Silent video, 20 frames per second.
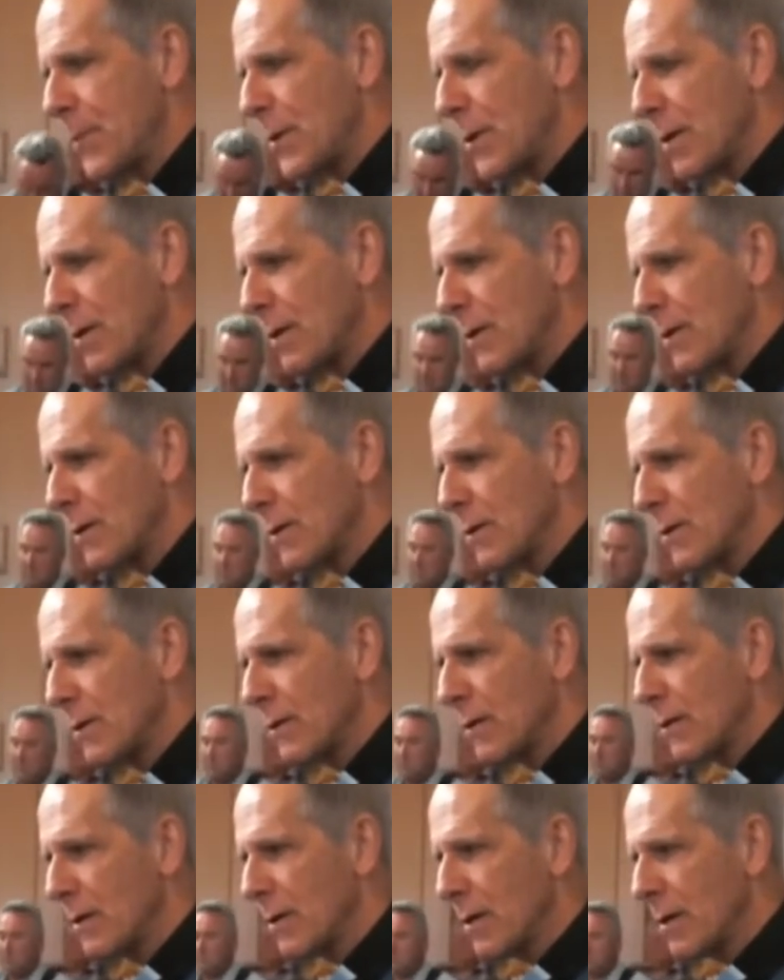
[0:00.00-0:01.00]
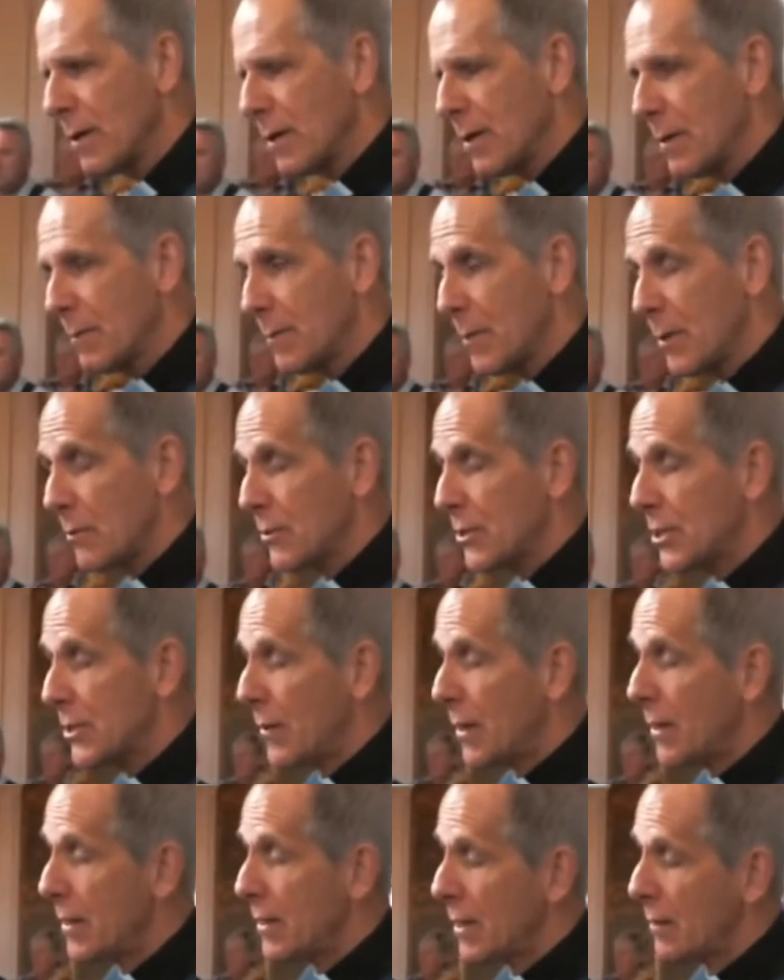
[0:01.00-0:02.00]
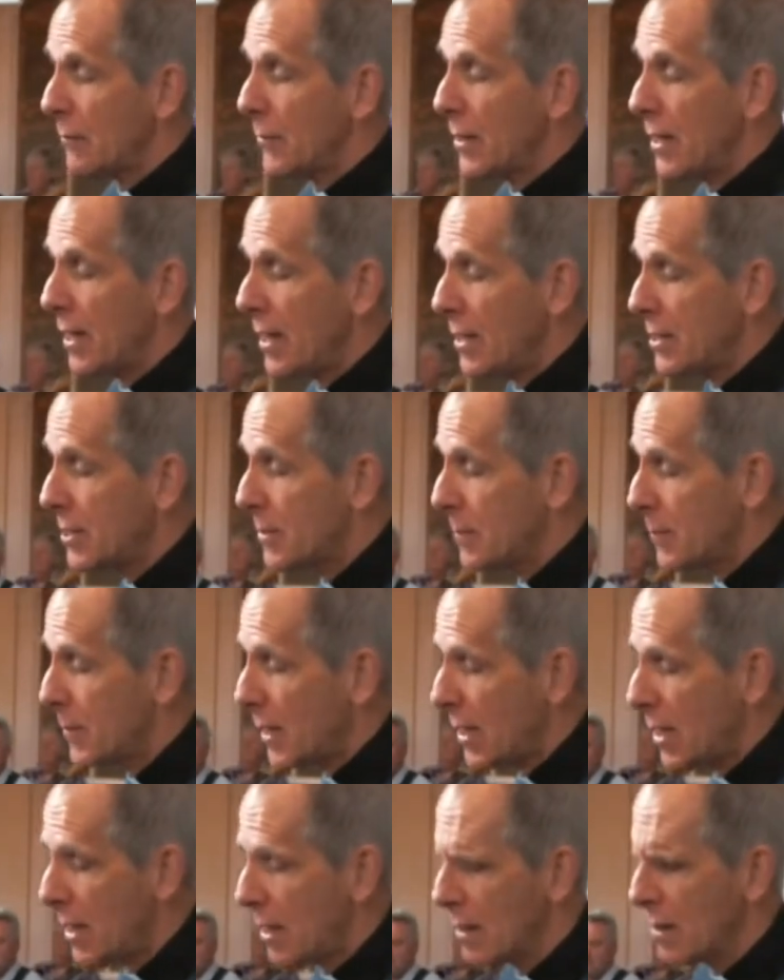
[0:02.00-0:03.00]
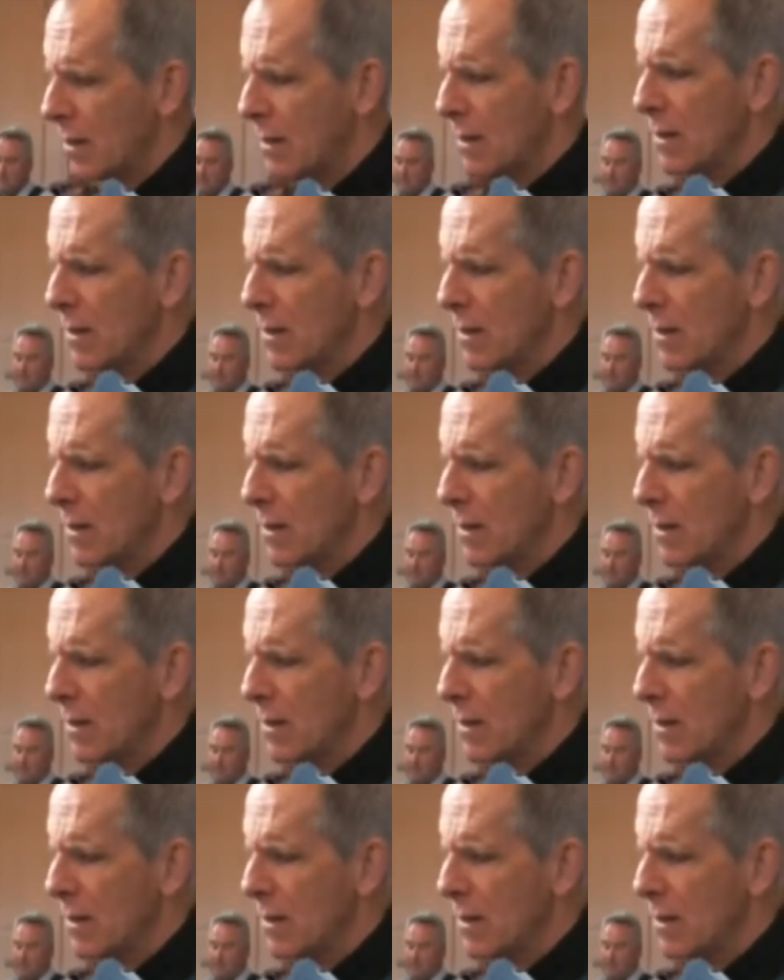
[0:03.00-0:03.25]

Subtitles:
You know? But also I think we need to be